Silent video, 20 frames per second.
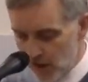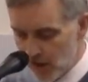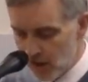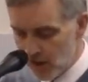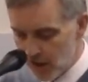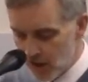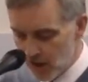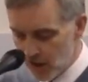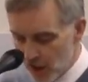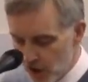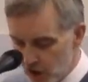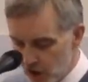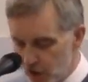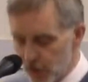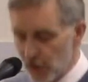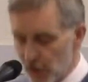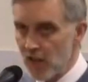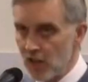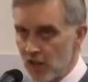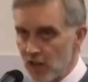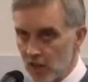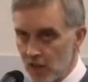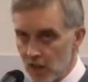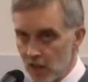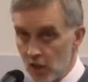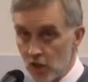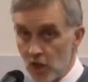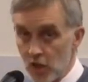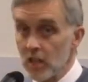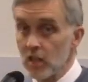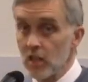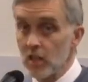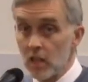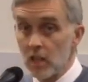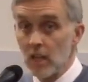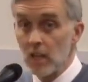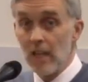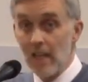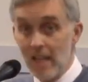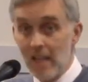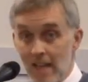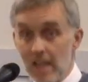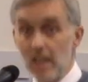Jesus' ascendancy, Jesus'